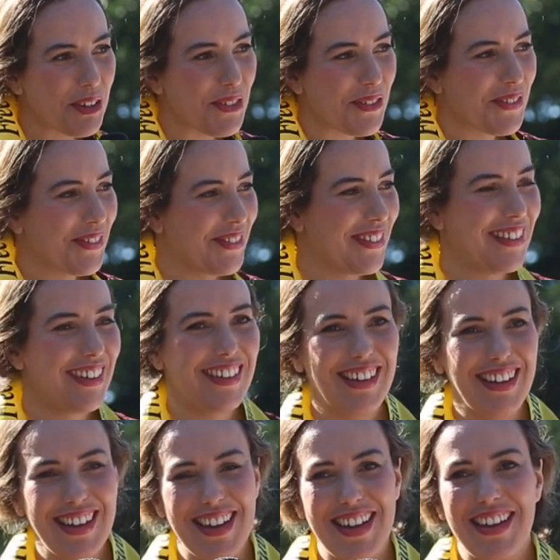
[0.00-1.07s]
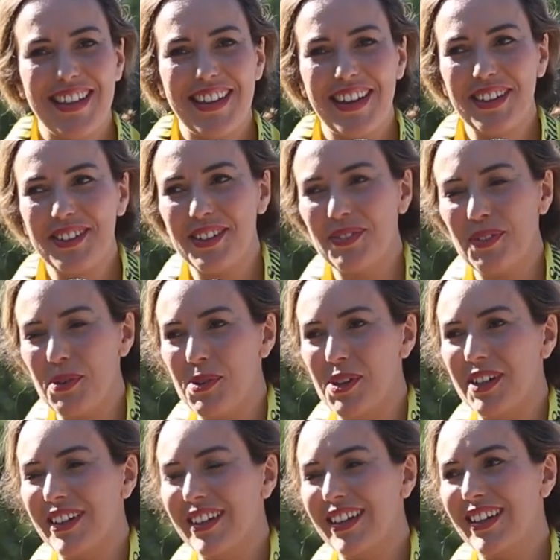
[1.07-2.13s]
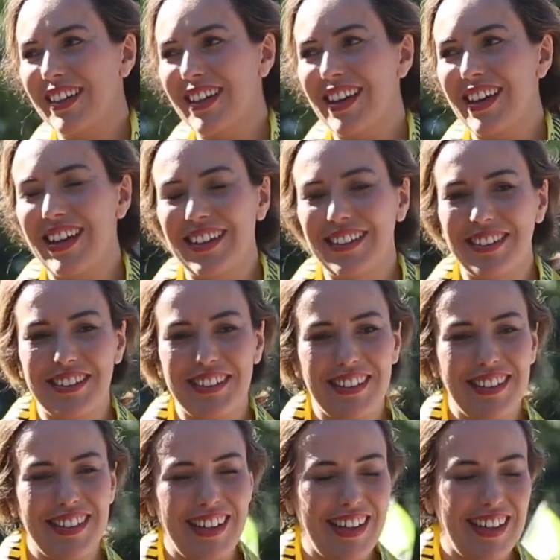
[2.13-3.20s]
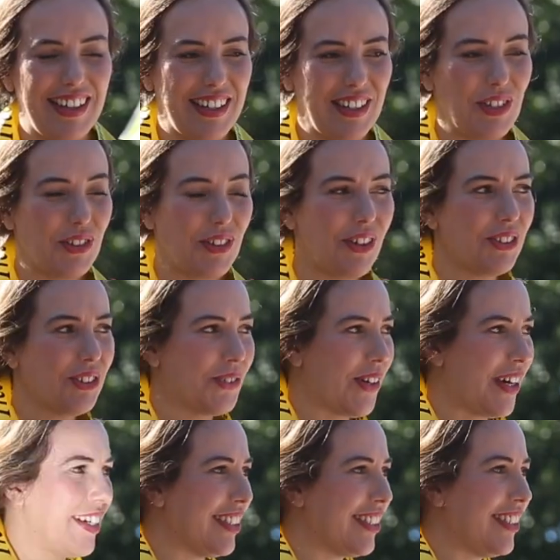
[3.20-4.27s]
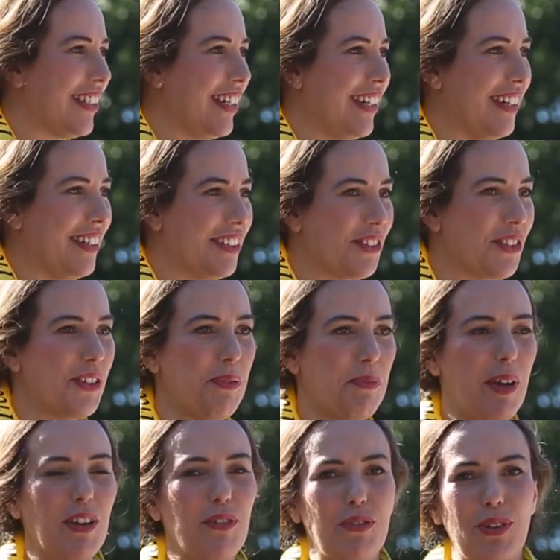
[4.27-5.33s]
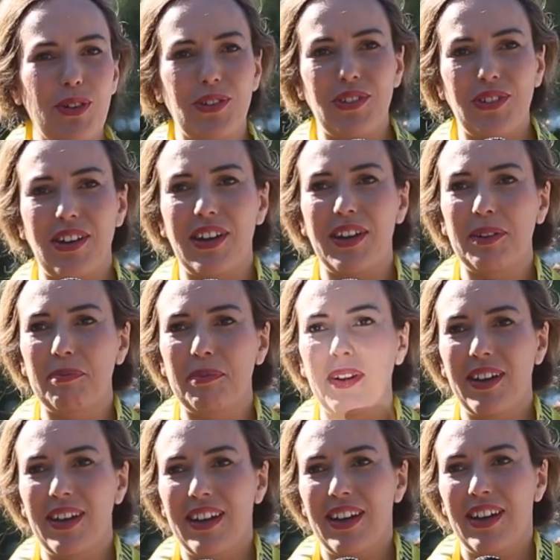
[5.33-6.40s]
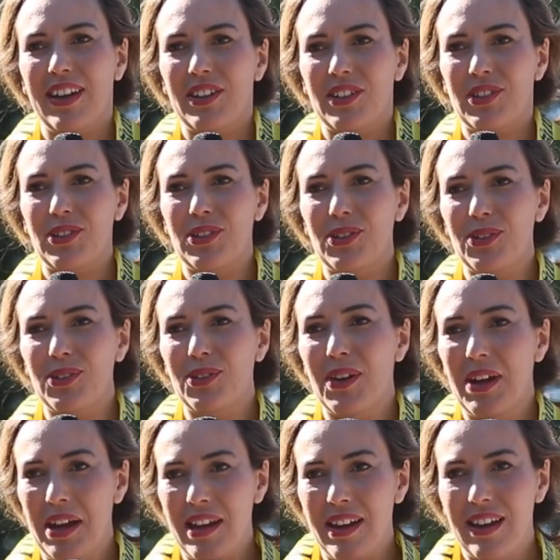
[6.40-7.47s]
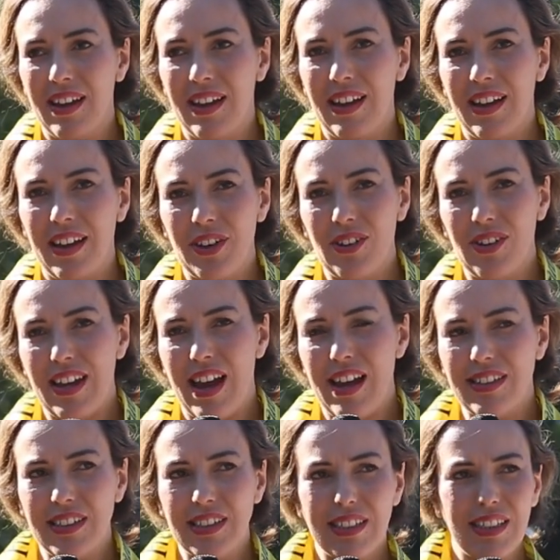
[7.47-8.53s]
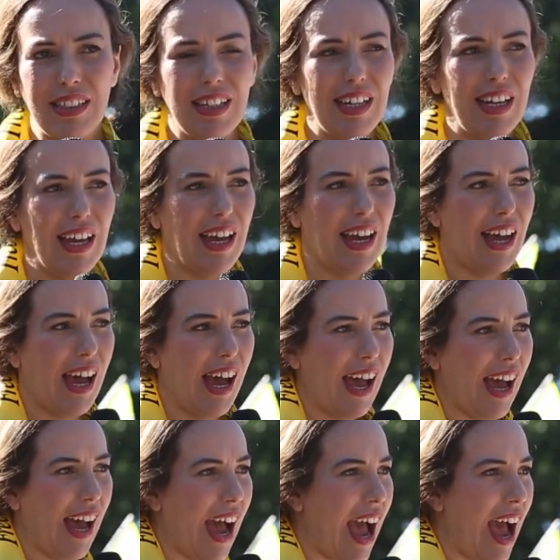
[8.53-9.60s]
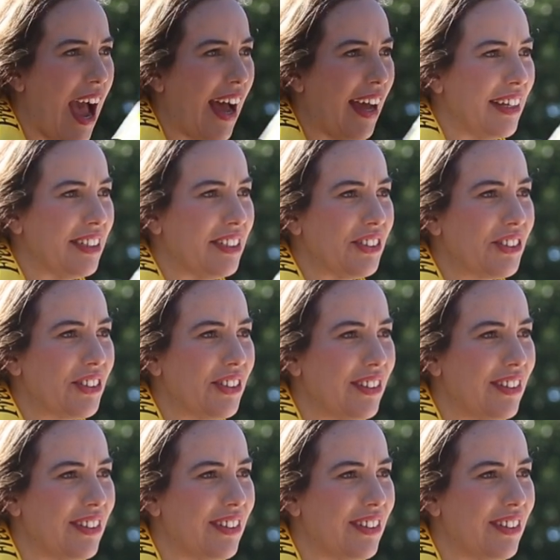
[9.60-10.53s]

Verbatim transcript: you. Thanks, everyone. And Scott's right. This is my first time to your land. And